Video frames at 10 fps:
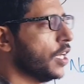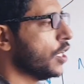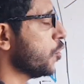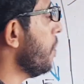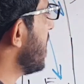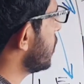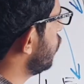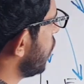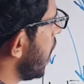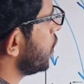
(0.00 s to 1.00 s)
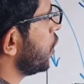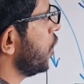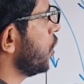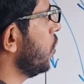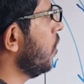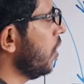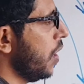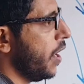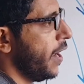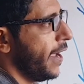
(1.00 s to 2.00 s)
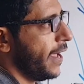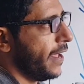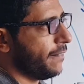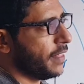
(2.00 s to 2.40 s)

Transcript: So mass to charge ratio, if